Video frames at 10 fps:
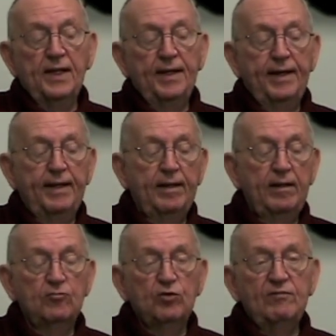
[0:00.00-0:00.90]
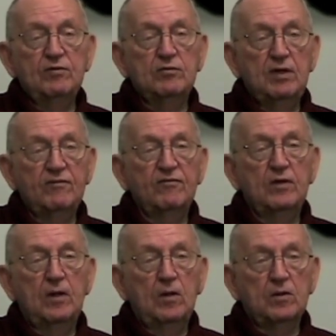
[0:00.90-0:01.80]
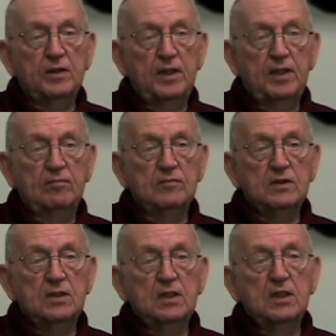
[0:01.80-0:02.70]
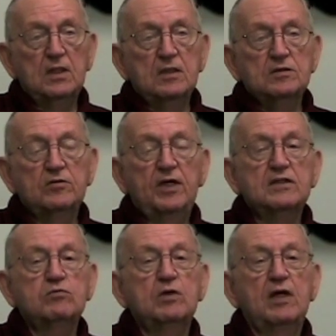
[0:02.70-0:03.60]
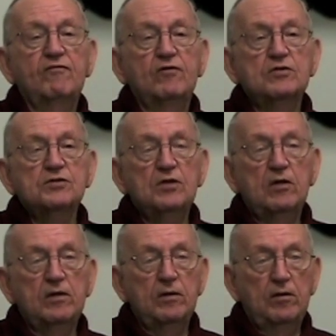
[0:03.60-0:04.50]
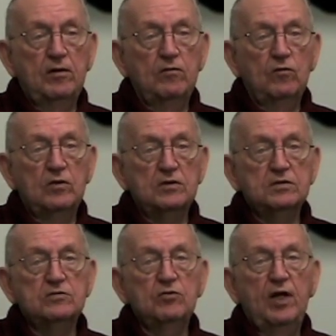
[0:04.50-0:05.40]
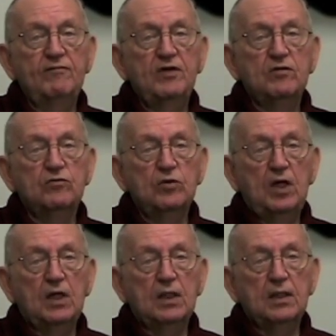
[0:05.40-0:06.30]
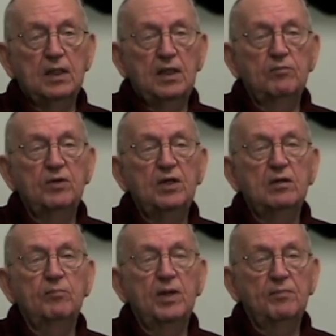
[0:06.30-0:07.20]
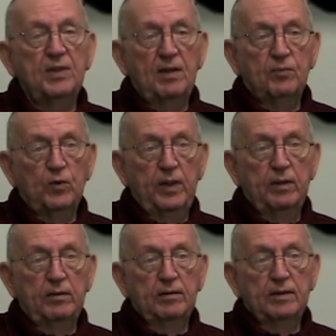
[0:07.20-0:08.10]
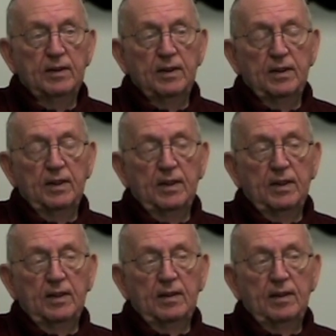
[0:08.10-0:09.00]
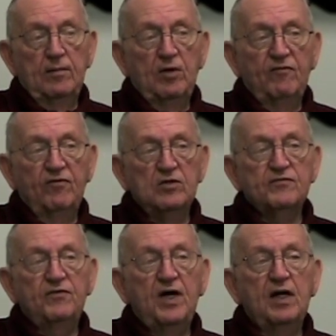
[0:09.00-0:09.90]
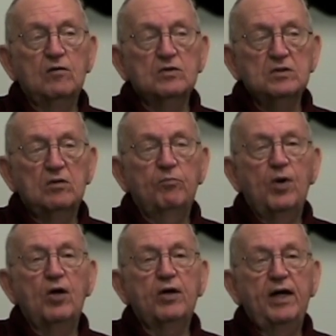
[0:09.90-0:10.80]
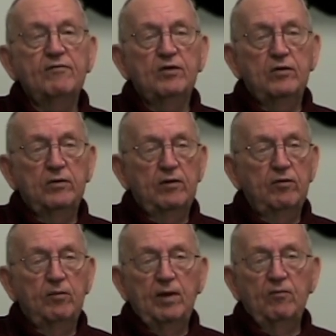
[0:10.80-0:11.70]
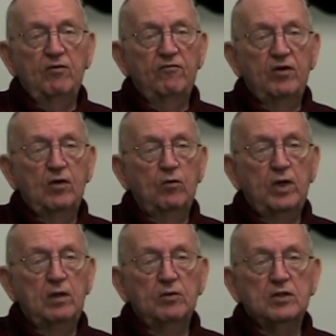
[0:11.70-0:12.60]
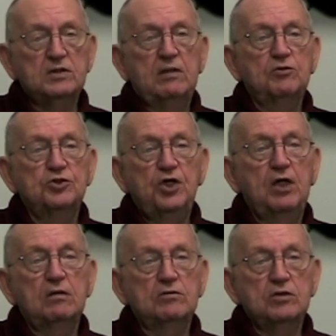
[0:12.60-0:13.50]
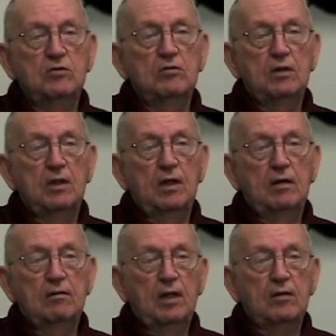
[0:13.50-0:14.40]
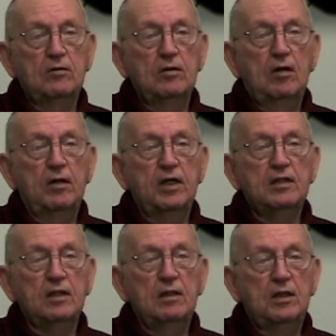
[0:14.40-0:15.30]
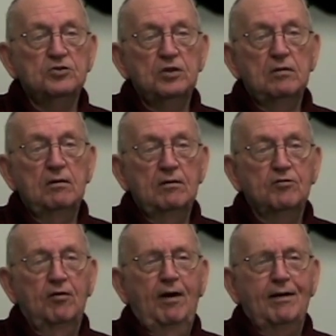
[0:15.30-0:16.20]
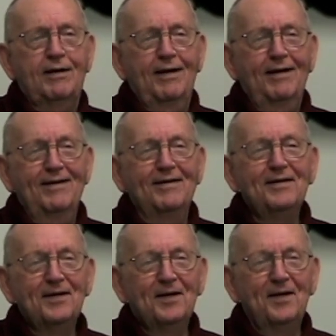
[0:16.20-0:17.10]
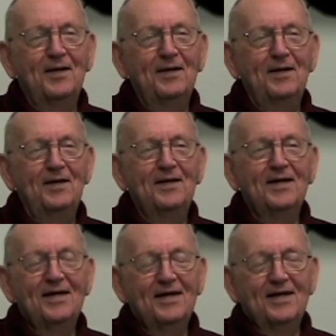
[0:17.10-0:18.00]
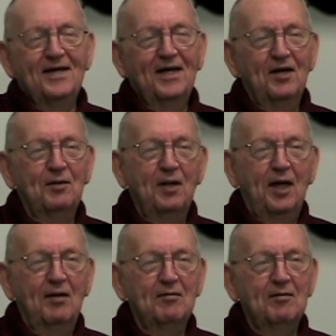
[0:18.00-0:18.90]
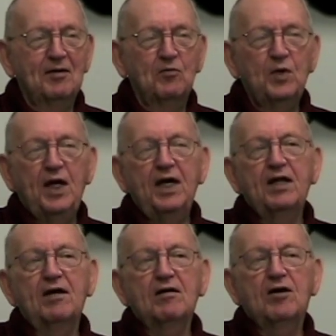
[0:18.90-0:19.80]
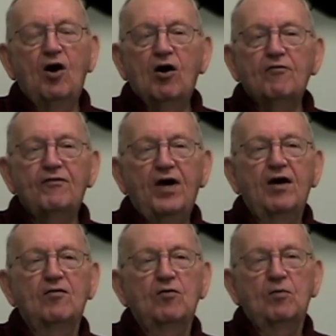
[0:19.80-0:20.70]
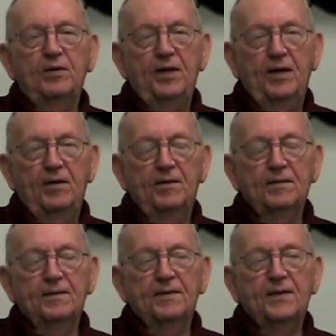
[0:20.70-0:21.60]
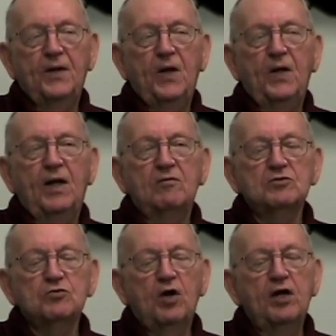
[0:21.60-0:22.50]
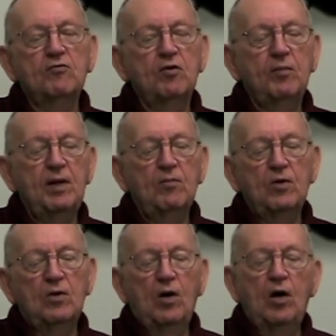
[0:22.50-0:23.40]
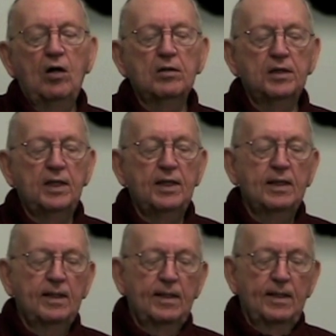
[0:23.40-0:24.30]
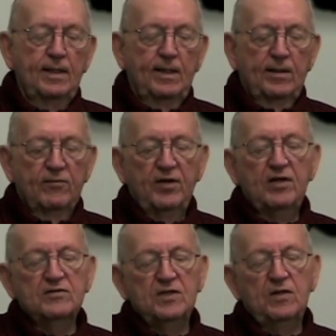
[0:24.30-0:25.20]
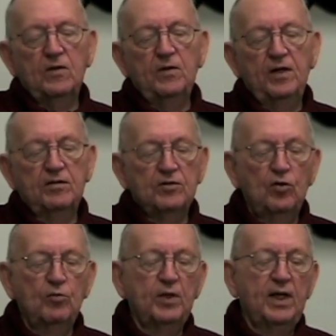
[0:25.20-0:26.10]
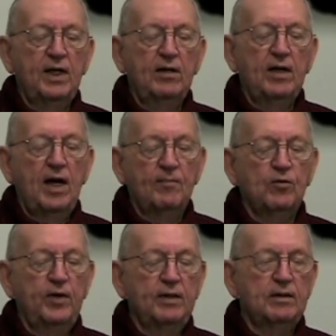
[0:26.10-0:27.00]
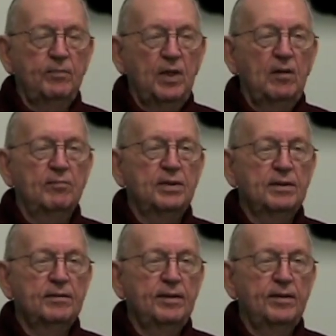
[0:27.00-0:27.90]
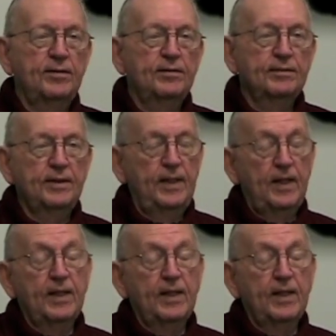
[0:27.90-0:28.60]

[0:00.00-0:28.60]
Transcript: and I had driven truck for a long time. So that's what I first started on, was driving truck and being a pump operator. And my first fire was on Park Avenue. I remember it very well because I was shaking so that I couldn't hardly get the clutch in on the truck. And we had a car fire over there, and I was trying to remember all the things that Ernie had told me how to operate the pump, you know, and I